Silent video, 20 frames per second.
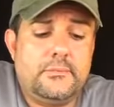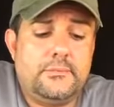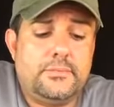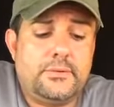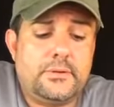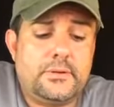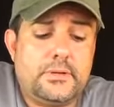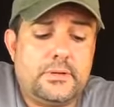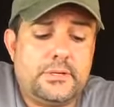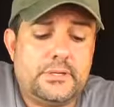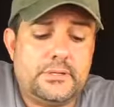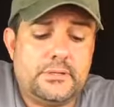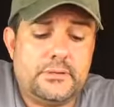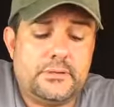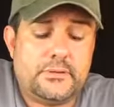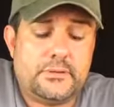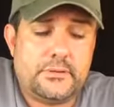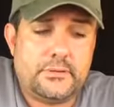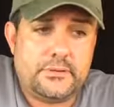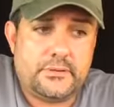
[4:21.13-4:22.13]
production
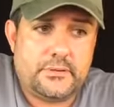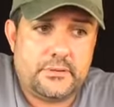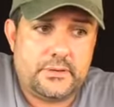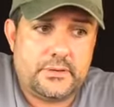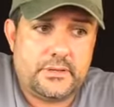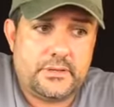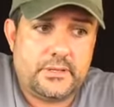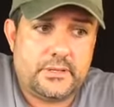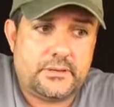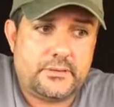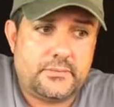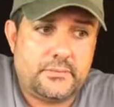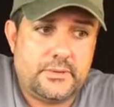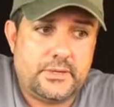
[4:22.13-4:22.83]
is going to start next